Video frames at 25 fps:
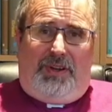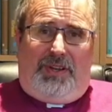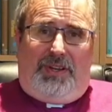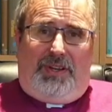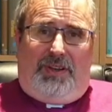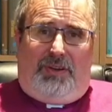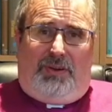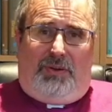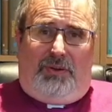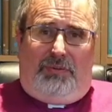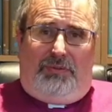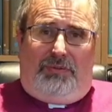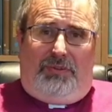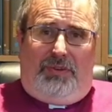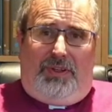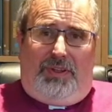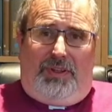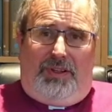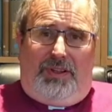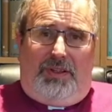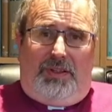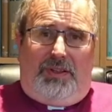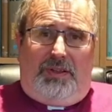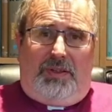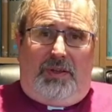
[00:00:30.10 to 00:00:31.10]
of,
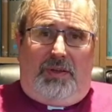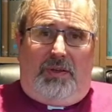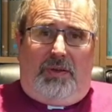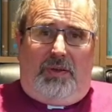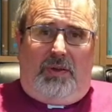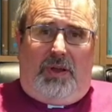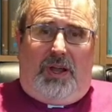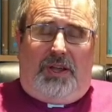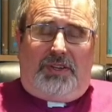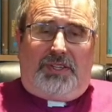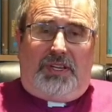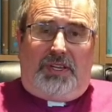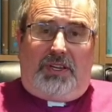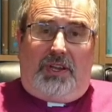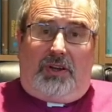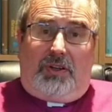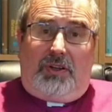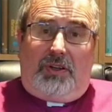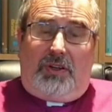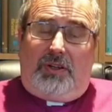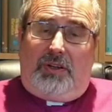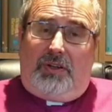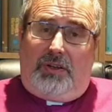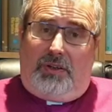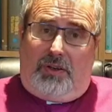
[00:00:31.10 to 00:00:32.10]
as a
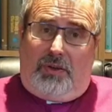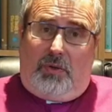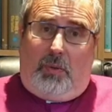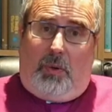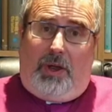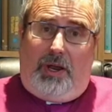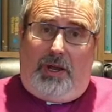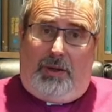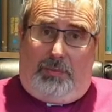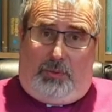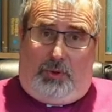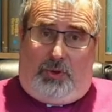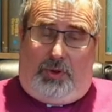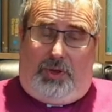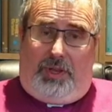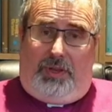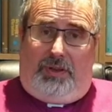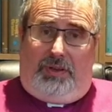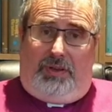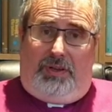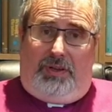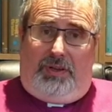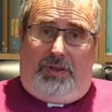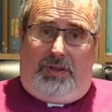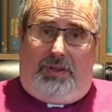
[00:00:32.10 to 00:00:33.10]
young choir boy,
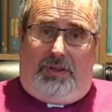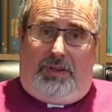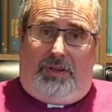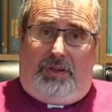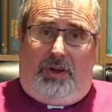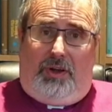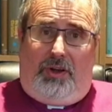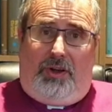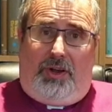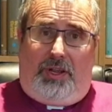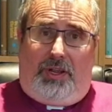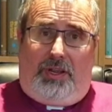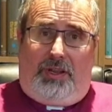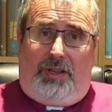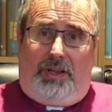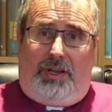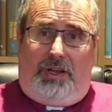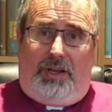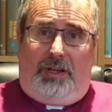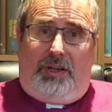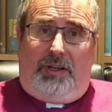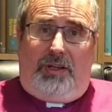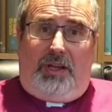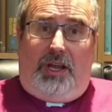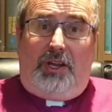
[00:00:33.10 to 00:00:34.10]
learning
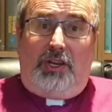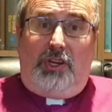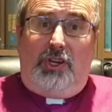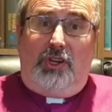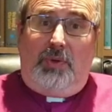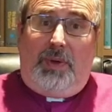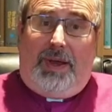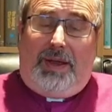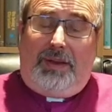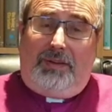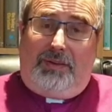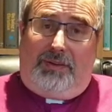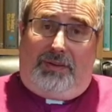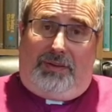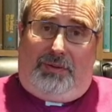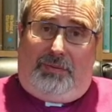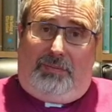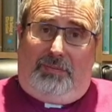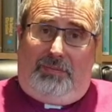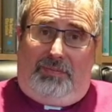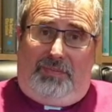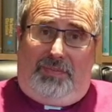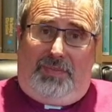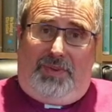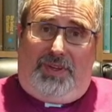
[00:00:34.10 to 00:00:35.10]
a new
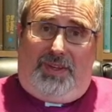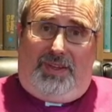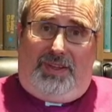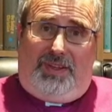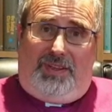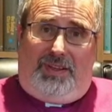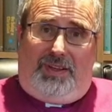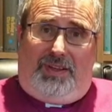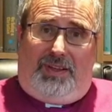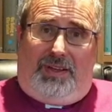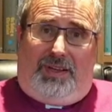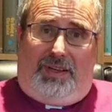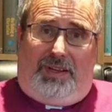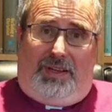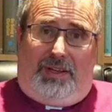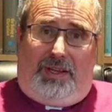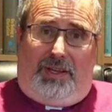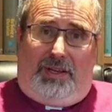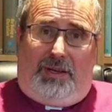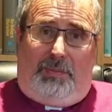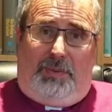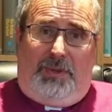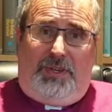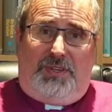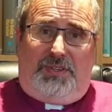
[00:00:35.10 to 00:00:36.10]
anthem
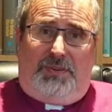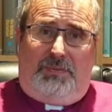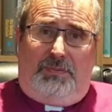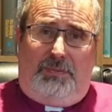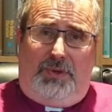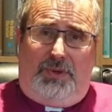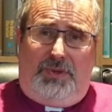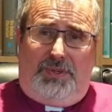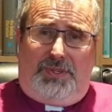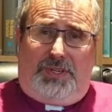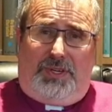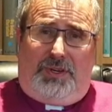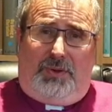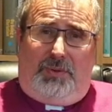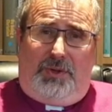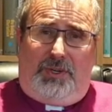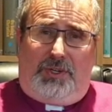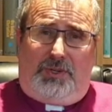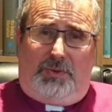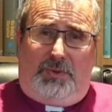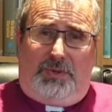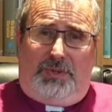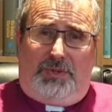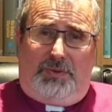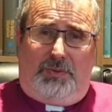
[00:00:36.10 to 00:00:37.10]
and a piece of music
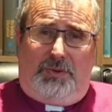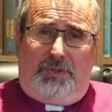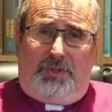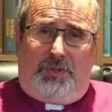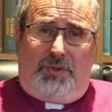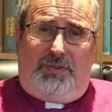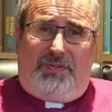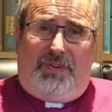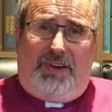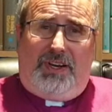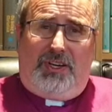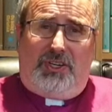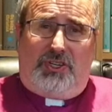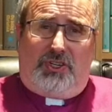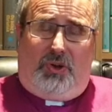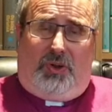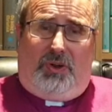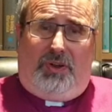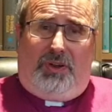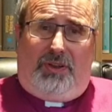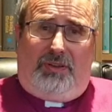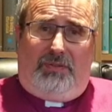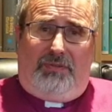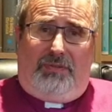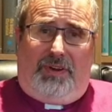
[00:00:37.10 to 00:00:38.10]
which was very
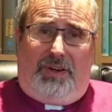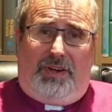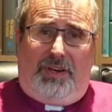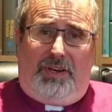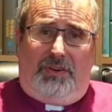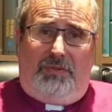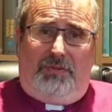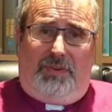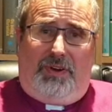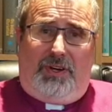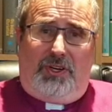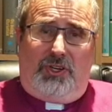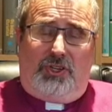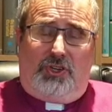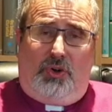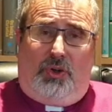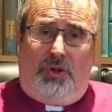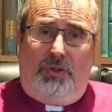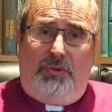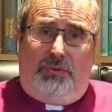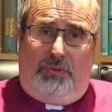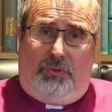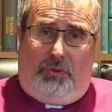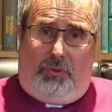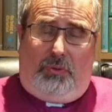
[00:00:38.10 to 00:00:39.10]
jolly and very
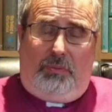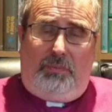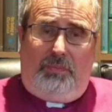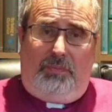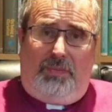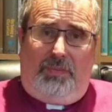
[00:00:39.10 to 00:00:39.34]
joyful,